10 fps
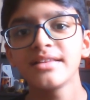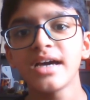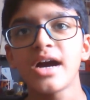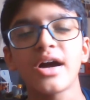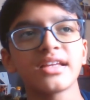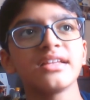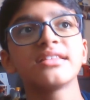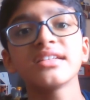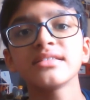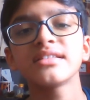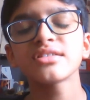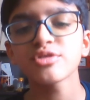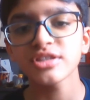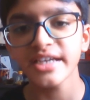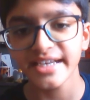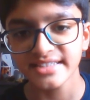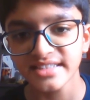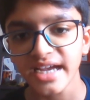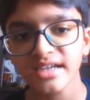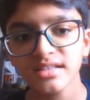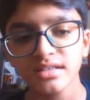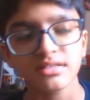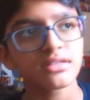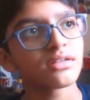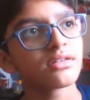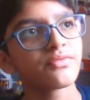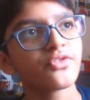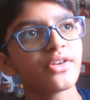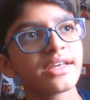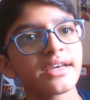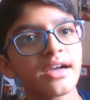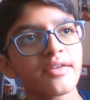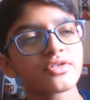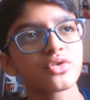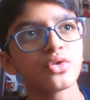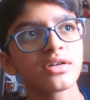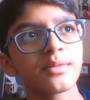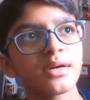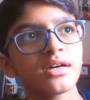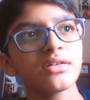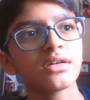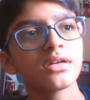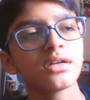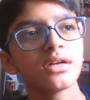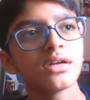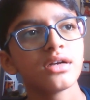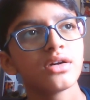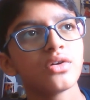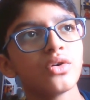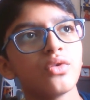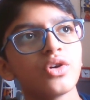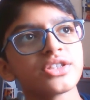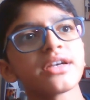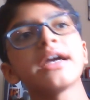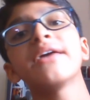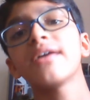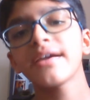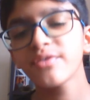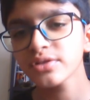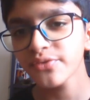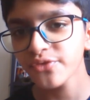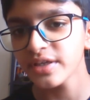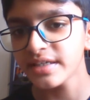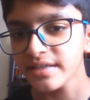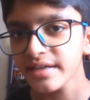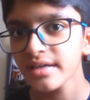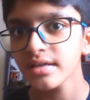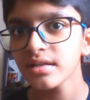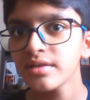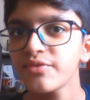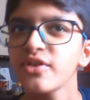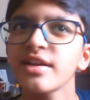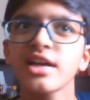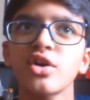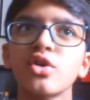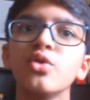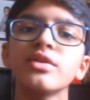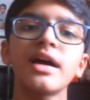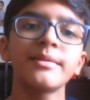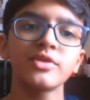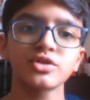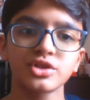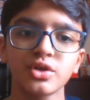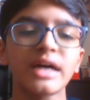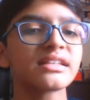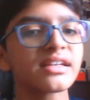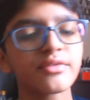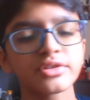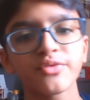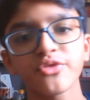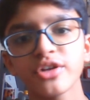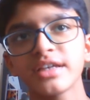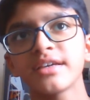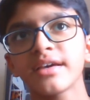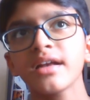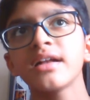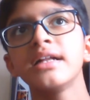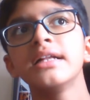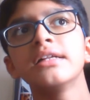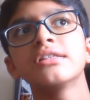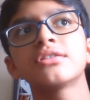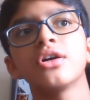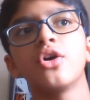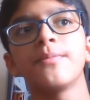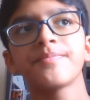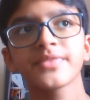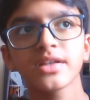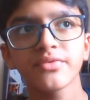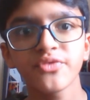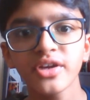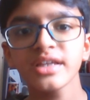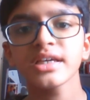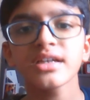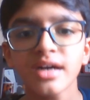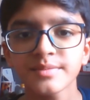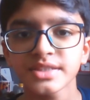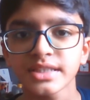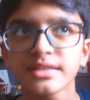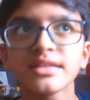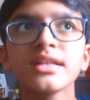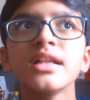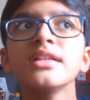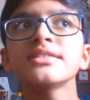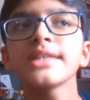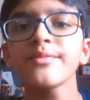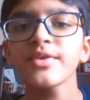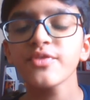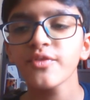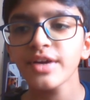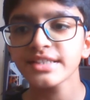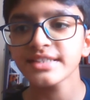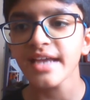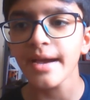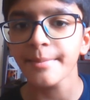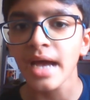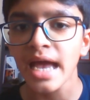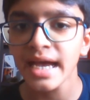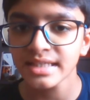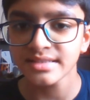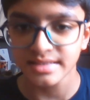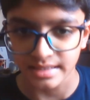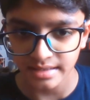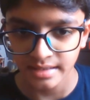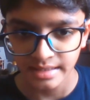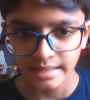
Now, this was the exact free kick I was talking about. Or was it? It was a free kick. Free kick or corner, I'm not sure. I think it was a free kick. So free kick comes in, someone from West Ham heads it,